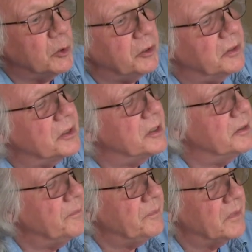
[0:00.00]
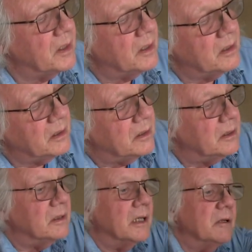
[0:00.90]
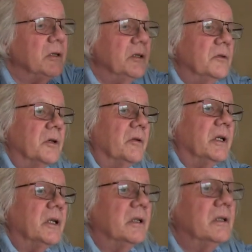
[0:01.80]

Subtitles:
wouldn't. How are you doing?